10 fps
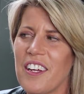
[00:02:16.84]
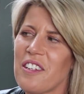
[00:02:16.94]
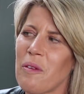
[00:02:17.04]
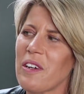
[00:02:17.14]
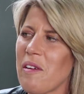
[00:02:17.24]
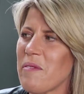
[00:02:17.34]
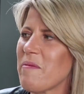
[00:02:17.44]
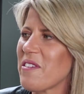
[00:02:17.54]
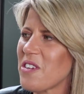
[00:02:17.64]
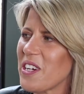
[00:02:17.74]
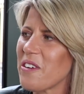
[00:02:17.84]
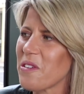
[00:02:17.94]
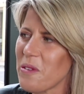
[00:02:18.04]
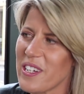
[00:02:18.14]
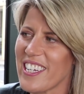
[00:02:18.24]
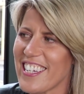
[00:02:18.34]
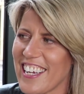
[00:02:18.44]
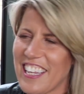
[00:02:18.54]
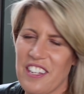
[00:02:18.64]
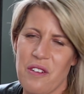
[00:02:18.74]
Someone gave me a bit of shit on Twitter
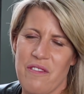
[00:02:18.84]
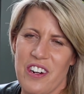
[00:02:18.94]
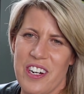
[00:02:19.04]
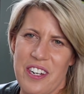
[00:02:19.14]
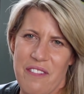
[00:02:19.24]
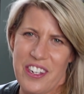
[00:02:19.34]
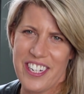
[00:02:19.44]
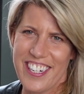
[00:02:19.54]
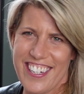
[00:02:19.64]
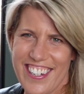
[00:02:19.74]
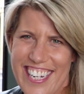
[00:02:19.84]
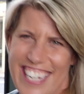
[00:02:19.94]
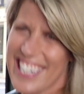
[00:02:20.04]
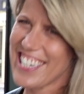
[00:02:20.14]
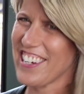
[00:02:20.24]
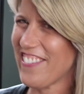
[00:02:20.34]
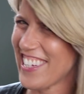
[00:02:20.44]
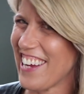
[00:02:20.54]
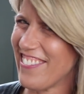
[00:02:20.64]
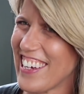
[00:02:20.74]
saying that's not very diverse because you're 62%
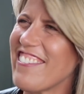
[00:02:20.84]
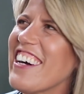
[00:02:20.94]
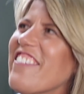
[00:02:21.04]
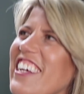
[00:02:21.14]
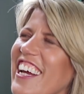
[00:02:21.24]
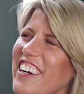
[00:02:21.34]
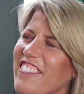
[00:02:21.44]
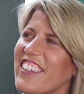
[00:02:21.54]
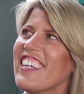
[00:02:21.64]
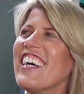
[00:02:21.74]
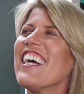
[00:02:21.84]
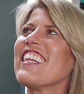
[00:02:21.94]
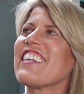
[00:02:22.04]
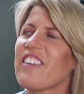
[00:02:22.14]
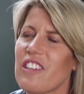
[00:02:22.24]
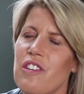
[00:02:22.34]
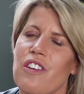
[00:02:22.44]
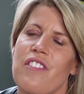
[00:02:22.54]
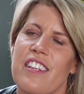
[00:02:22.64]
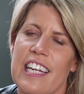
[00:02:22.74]
female, but the honest
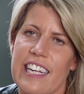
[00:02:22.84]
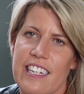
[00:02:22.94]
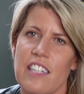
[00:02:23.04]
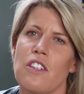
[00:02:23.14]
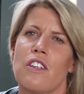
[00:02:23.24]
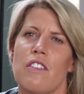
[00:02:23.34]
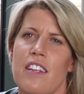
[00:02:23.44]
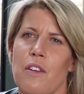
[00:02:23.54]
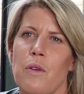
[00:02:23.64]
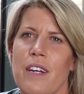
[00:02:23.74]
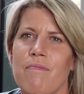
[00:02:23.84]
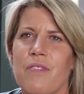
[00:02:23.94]
truth is LinkedIn skews the other way.